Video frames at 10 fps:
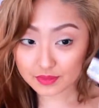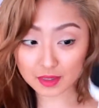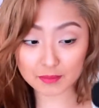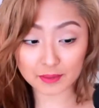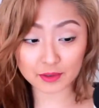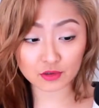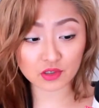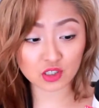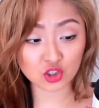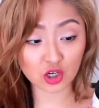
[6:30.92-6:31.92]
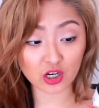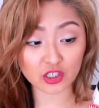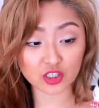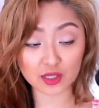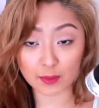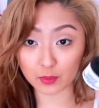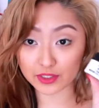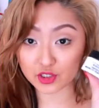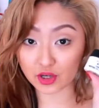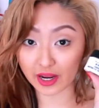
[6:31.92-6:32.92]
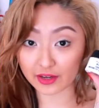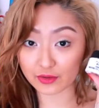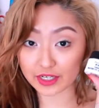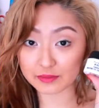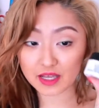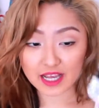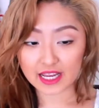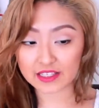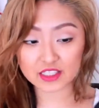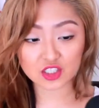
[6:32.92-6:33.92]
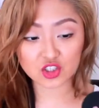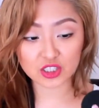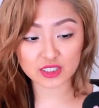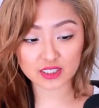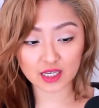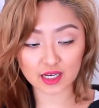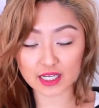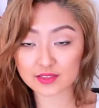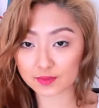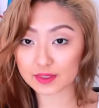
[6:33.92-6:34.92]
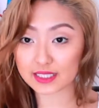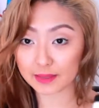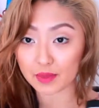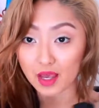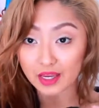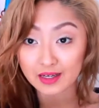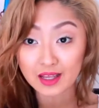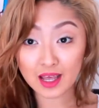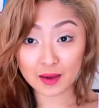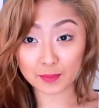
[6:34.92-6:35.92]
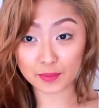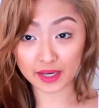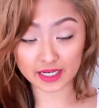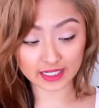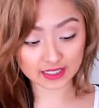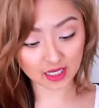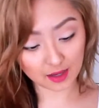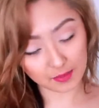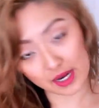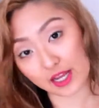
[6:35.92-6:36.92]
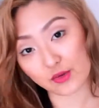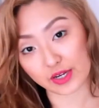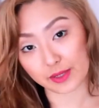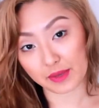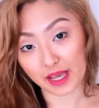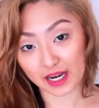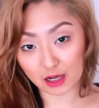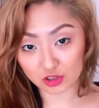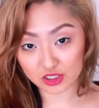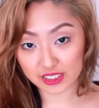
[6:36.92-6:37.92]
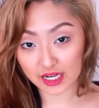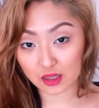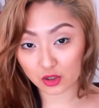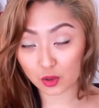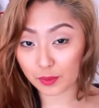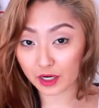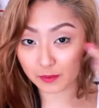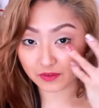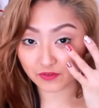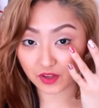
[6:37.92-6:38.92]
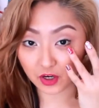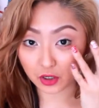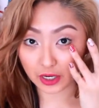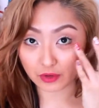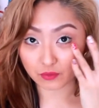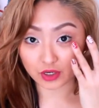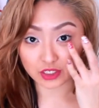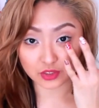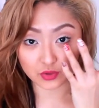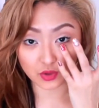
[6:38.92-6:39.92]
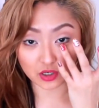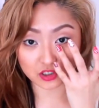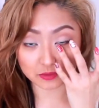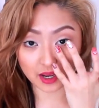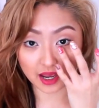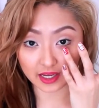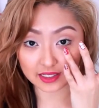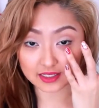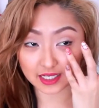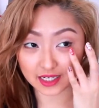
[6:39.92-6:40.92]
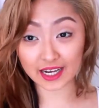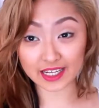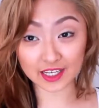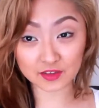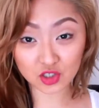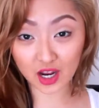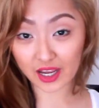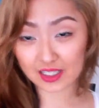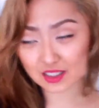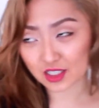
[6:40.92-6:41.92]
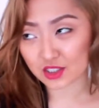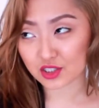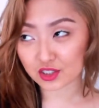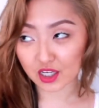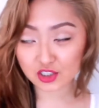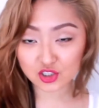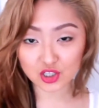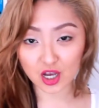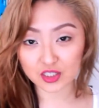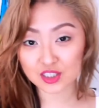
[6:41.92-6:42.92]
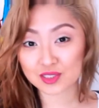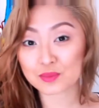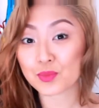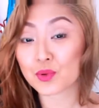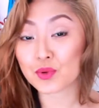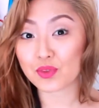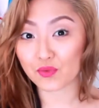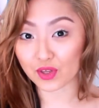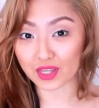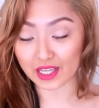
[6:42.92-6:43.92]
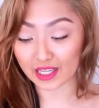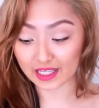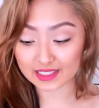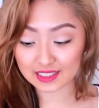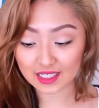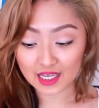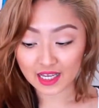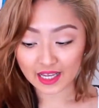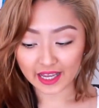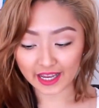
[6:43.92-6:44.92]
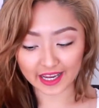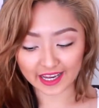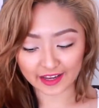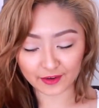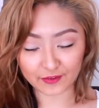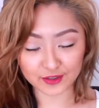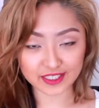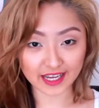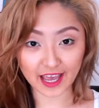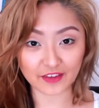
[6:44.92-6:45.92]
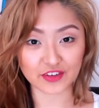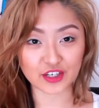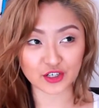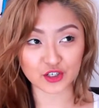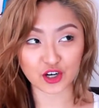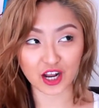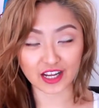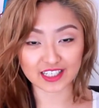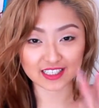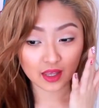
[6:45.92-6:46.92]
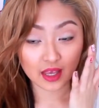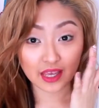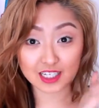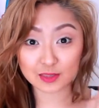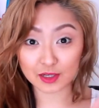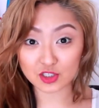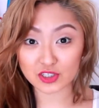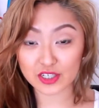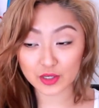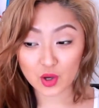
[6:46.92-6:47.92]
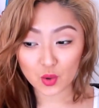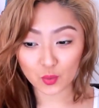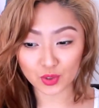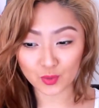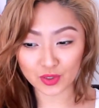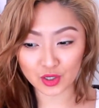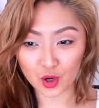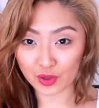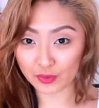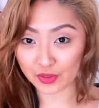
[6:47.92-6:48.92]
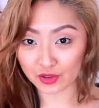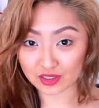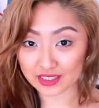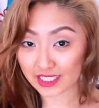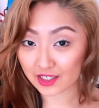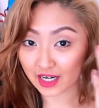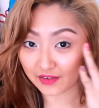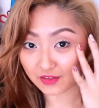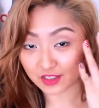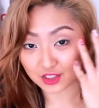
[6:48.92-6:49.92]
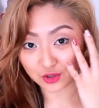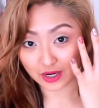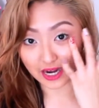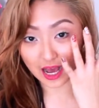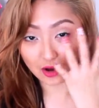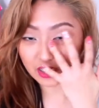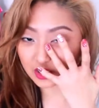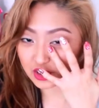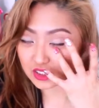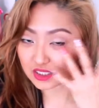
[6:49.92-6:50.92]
my Mineral Charged Moisture Eye Cream, and this is just it's from the same line, but it's an eye cream, and I'll just take a little bit on my finger and run it under my eyes, and it gives your eyes such a smooth feeling. It feels like heaven under your eyes. And especially when you want to go in with your concealer after it's dried out,